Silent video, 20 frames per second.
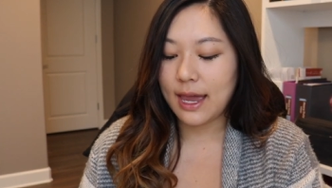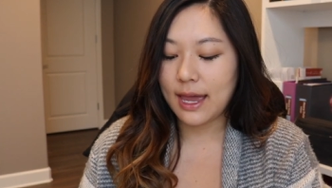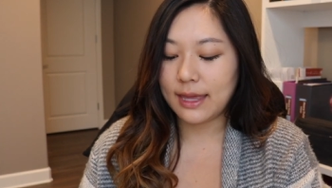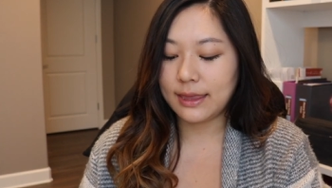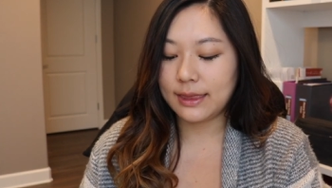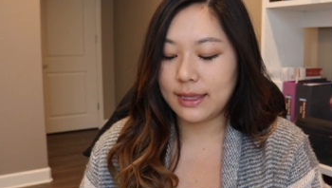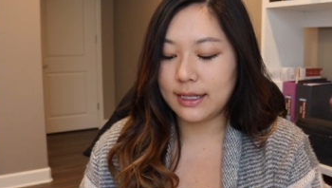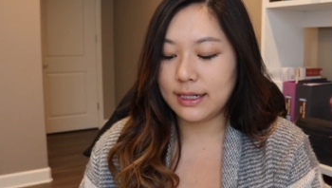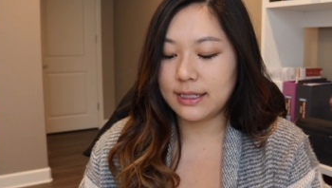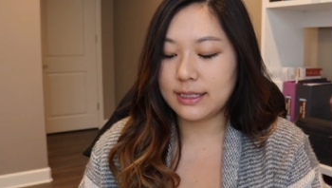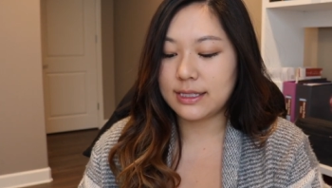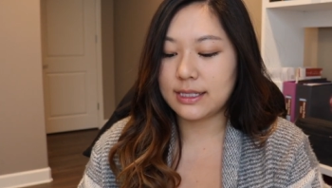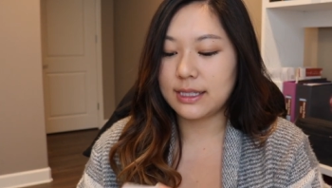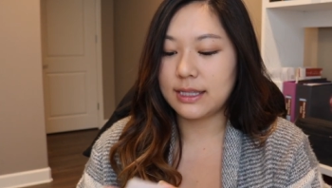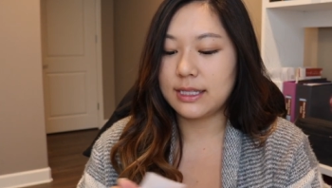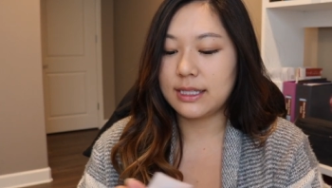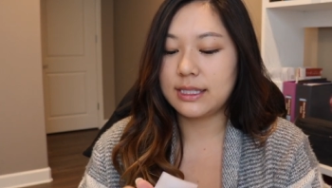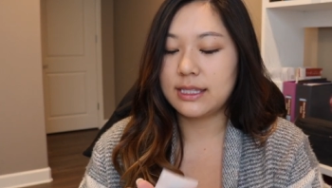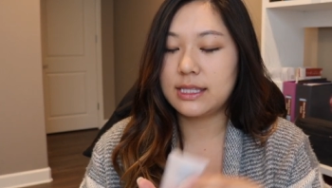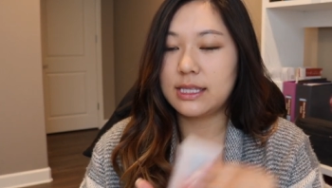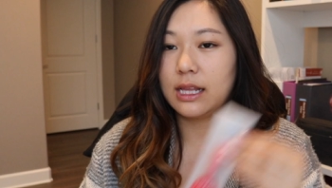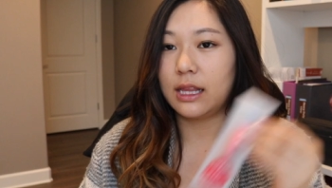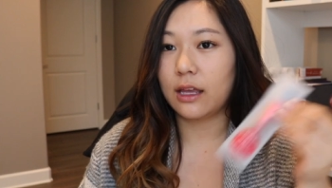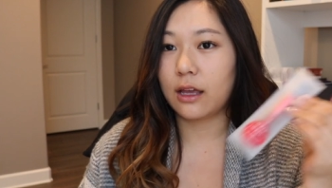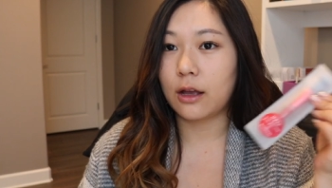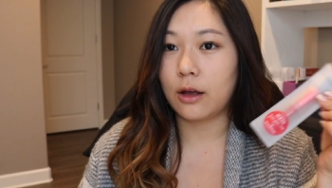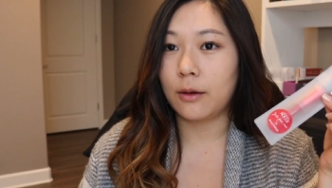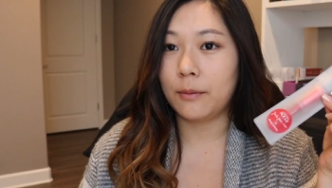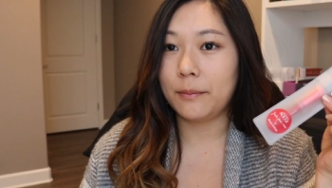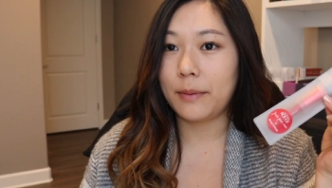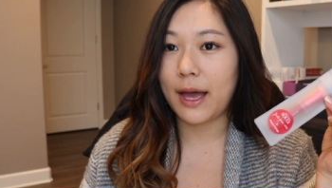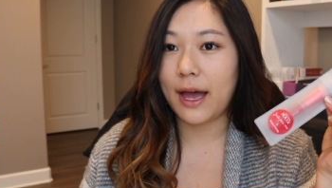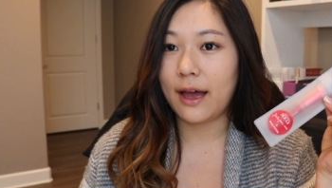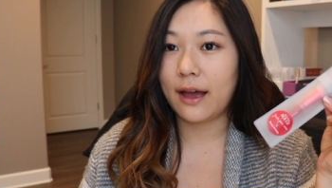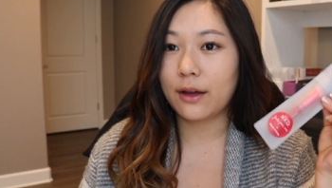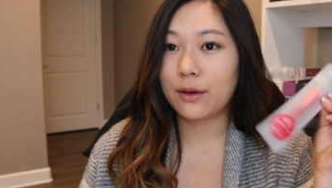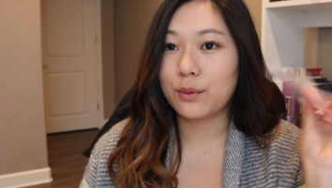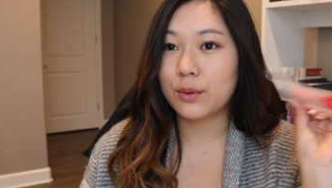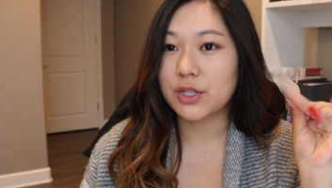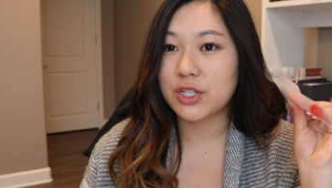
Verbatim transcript: And then it's in this silicone bag,